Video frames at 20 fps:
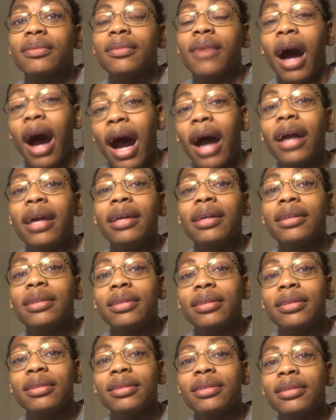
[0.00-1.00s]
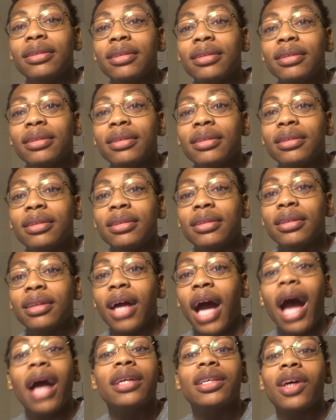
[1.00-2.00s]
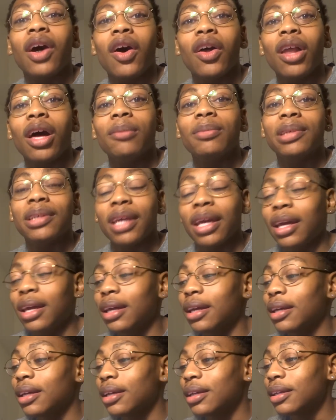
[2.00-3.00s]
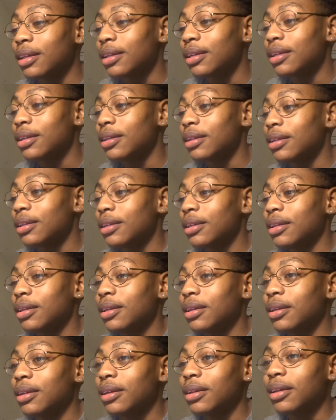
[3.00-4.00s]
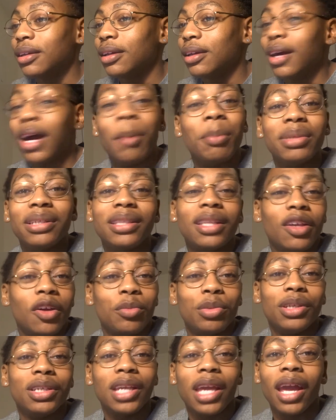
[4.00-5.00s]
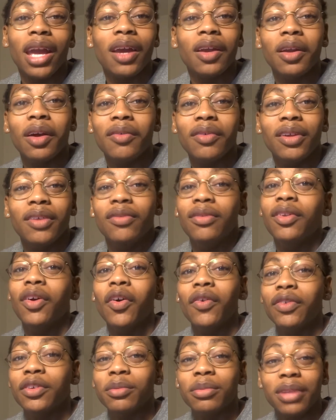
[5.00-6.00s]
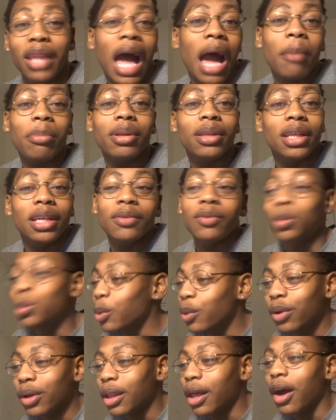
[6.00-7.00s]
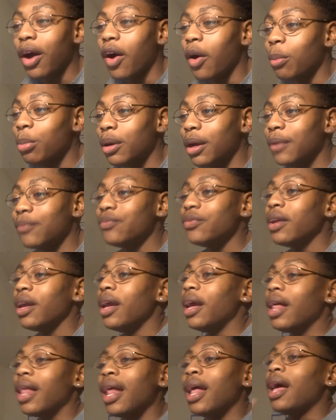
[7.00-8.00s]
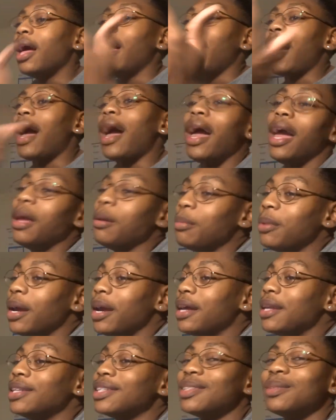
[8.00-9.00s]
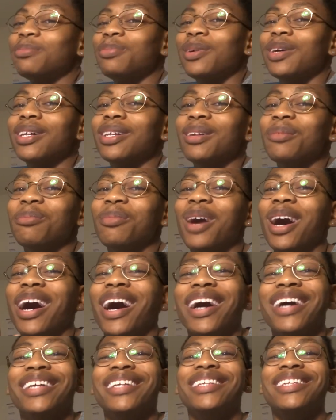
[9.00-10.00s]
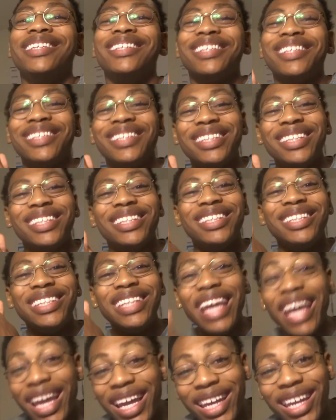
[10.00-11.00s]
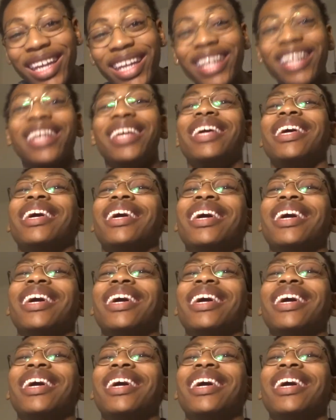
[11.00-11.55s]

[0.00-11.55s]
All right. That's all I'm saying. I'm gonna still be scared of it, even though it's not believable at all. But, hey, man, it's your brother, Lamont. Did it.